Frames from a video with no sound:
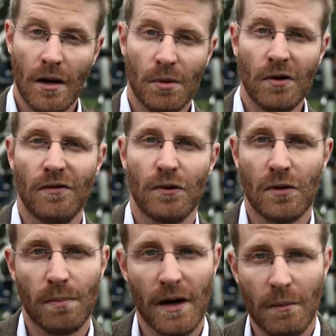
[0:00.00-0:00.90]
put
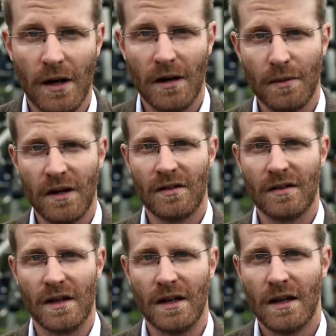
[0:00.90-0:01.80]
forward by Mark
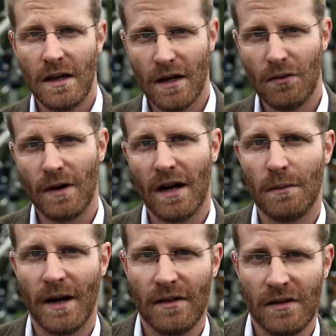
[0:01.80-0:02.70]
Prensky at around
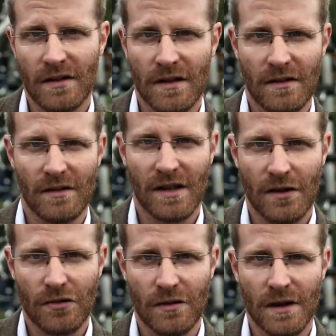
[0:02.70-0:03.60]
about the turn of the
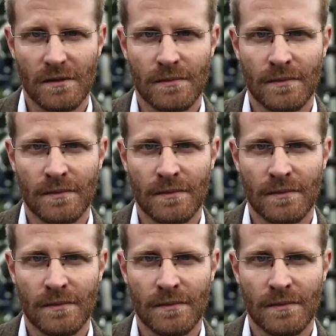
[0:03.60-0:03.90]
century.